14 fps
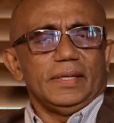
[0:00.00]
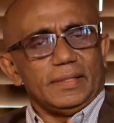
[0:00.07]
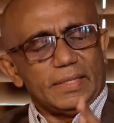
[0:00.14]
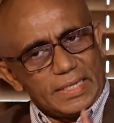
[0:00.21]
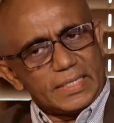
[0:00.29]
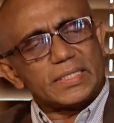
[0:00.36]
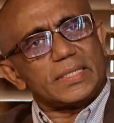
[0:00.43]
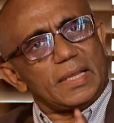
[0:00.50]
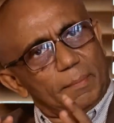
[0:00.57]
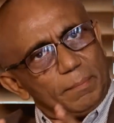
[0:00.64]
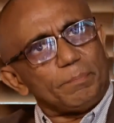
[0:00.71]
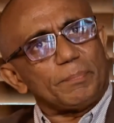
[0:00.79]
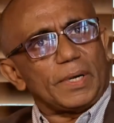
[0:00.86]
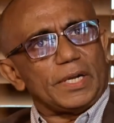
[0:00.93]
There is
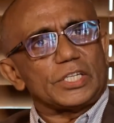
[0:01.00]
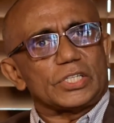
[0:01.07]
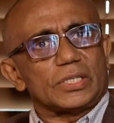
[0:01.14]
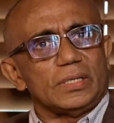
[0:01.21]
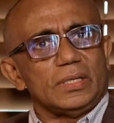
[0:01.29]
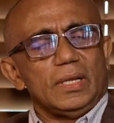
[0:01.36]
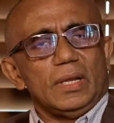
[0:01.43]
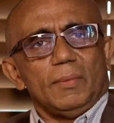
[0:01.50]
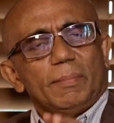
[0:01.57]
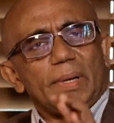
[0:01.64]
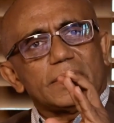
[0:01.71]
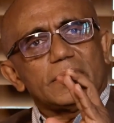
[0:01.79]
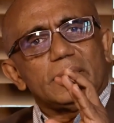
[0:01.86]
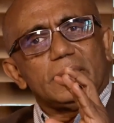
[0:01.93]
some pressure,
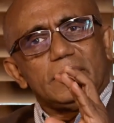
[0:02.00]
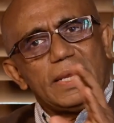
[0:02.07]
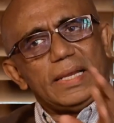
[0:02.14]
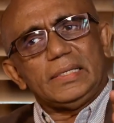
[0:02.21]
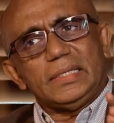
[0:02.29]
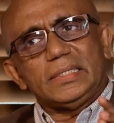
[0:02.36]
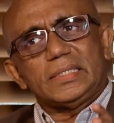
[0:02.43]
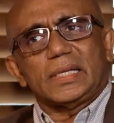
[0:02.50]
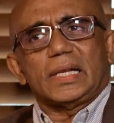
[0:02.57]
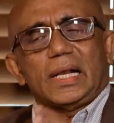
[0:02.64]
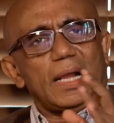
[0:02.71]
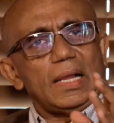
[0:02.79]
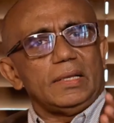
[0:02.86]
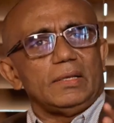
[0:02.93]
but that is a
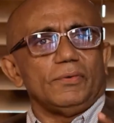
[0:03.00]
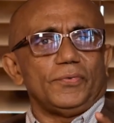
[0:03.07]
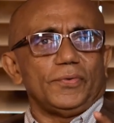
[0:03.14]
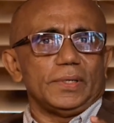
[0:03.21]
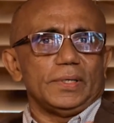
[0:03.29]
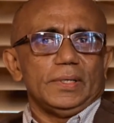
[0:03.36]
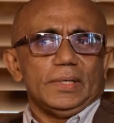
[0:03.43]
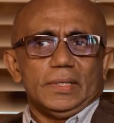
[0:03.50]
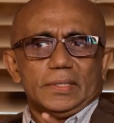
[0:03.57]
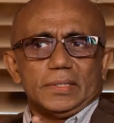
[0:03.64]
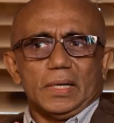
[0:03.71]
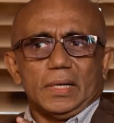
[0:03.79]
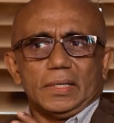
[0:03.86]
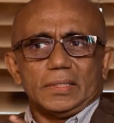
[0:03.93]
kind of a
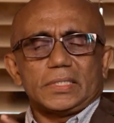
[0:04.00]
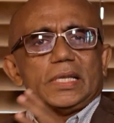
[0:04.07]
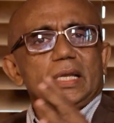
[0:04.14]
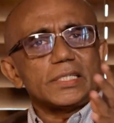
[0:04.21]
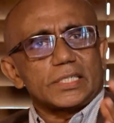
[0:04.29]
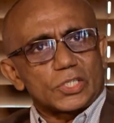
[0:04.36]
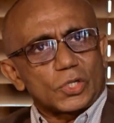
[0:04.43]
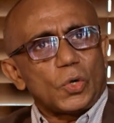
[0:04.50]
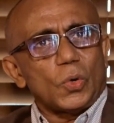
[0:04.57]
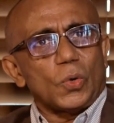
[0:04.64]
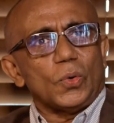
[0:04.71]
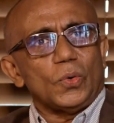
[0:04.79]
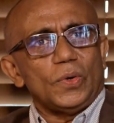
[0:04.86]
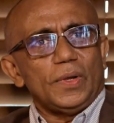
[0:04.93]
status
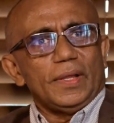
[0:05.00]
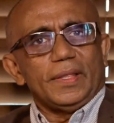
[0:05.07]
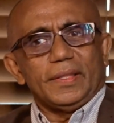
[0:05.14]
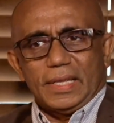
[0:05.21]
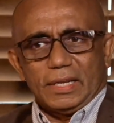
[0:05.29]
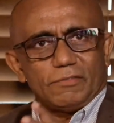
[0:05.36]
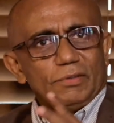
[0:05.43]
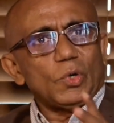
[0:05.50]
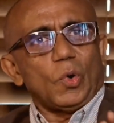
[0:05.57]
quo that we